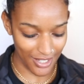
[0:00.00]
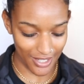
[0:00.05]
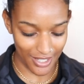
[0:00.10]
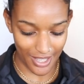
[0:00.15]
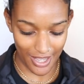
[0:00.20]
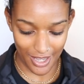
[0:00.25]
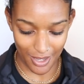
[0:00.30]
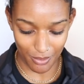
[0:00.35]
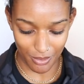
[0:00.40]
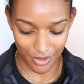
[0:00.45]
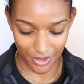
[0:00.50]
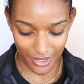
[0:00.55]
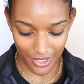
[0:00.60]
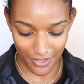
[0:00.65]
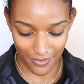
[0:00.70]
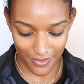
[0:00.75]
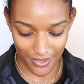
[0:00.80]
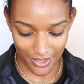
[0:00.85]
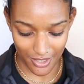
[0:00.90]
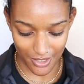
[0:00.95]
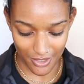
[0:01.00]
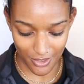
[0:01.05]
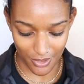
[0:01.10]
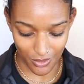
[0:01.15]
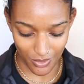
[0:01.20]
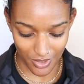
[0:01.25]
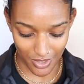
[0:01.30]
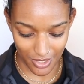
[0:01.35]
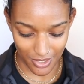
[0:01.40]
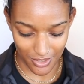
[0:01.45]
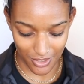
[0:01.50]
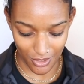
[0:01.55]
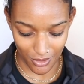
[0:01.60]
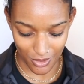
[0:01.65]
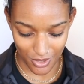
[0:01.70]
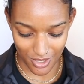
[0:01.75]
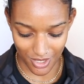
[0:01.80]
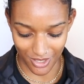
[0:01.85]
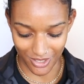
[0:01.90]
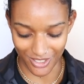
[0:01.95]
I can't believe that this is what these
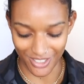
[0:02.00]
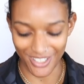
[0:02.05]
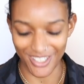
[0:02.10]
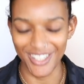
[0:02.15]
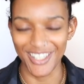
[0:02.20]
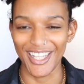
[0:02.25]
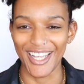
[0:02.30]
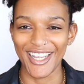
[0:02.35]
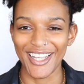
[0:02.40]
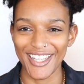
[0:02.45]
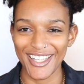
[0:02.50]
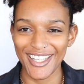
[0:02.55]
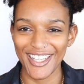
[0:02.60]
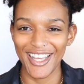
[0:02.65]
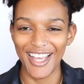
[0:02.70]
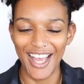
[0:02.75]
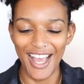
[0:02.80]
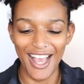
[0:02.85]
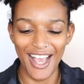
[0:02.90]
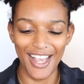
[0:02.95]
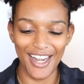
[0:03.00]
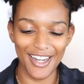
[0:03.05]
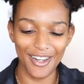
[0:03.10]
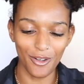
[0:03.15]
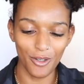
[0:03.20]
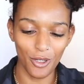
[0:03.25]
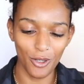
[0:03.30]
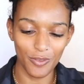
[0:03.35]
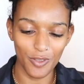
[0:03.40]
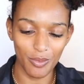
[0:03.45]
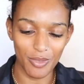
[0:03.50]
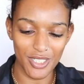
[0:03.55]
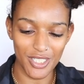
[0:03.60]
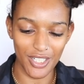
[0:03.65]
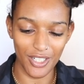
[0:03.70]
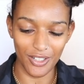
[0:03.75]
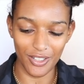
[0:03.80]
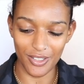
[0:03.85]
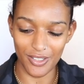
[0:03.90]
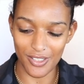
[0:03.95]
used to look like. And I don't know if the
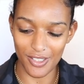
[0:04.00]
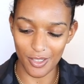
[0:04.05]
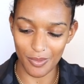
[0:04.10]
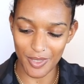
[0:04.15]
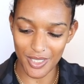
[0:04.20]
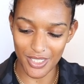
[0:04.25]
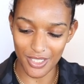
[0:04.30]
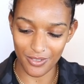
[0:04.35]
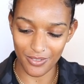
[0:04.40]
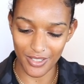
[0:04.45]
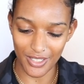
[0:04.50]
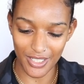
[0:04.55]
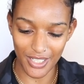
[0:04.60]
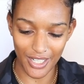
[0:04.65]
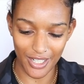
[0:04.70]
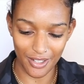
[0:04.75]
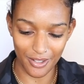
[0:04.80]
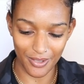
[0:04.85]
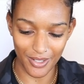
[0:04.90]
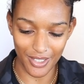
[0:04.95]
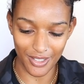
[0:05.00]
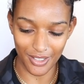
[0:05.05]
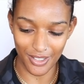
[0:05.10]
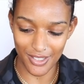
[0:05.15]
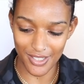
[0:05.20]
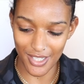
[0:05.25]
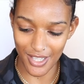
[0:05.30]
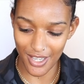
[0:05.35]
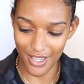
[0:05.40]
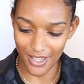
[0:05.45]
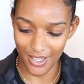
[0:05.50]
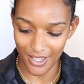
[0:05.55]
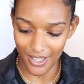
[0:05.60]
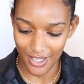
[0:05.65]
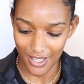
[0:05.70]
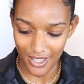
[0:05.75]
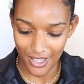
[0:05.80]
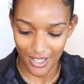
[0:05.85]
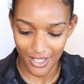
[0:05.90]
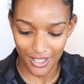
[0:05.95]
material's a little bit different now. It looks like
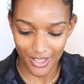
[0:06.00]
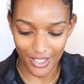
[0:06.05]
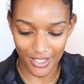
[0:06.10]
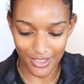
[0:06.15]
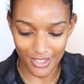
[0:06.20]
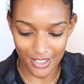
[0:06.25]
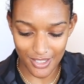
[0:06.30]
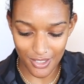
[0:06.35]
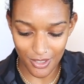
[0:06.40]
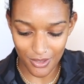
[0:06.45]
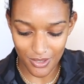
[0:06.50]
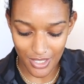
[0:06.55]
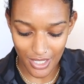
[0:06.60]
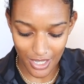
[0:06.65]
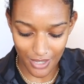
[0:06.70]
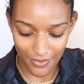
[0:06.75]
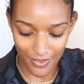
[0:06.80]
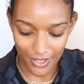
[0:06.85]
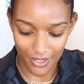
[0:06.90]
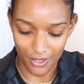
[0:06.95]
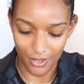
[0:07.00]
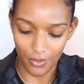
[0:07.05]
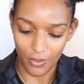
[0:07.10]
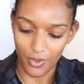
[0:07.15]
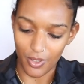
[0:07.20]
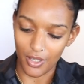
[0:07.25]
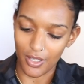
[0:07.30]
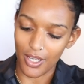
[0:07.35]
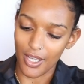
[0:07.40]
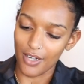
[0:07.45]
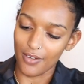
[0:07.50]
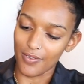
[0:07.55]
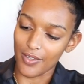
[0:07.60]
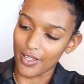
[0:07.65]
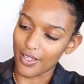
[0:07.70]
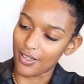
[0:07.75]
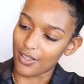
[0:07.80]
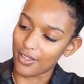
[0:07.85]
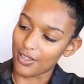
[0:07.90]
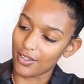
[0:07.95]
this used to have like a kind of
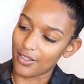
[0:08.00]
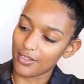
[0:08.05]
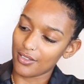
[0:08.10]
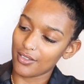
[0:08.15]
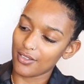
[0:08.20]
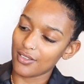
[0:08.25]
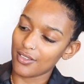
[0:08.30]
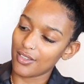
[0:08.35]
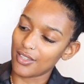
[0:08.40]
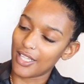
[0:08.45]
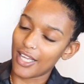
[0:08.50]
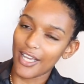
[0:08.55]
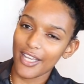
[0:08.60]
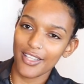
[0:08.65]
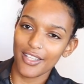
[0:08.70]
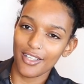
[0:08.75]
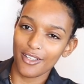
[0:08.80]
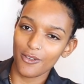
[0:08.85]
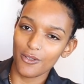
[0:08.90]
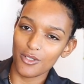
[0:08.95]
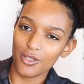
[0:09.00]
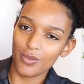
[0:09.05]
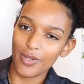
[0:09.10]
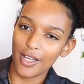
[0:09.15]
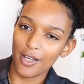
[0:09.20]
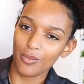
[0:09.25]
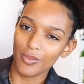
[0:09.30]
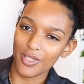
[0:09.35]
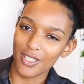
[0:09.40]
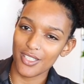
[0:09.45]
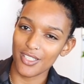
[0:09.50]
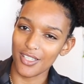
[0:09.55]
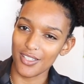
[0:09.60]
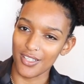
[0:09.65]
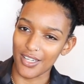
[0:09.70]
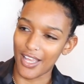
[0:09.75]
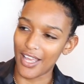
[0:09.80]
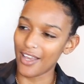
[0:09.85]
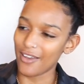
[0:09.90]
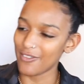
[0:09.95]
like a line that goes around, but this
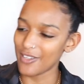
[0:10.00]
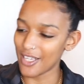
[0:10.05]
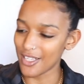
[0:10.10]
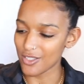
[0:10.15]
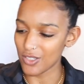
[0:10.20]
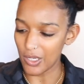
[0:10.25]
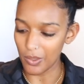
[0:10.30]
doesn't have that.